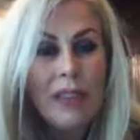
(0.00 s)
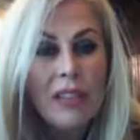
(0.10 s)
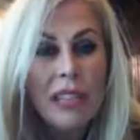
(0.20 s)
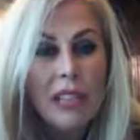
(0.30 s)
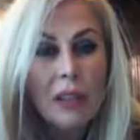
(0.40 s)

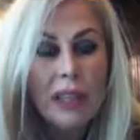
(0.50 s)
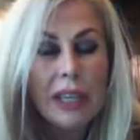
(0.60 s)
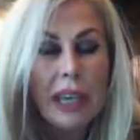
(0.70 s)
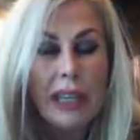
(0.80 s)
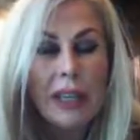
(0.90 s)
And this is
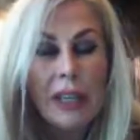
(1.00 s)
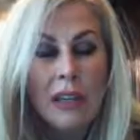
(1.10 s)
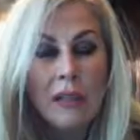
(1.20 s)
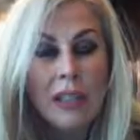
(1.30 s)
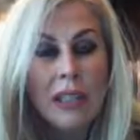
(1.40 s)
looking at,
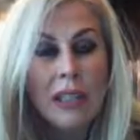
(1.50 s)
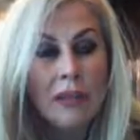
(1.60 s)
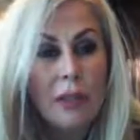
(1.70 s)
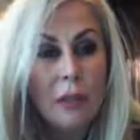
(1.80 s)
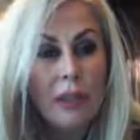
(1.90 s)
for
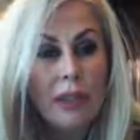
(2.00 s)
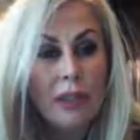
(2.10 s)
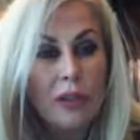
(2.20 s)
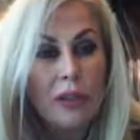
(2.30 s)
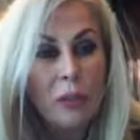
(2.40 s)
instance, if you're going to
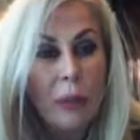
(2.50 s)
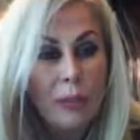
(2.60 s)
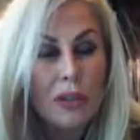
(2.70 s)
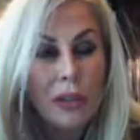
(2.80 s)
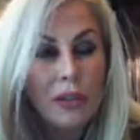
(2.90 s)
increase
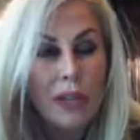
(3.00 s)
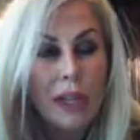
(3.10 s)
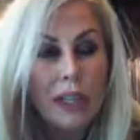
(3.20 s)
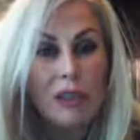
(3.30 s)
web traffic,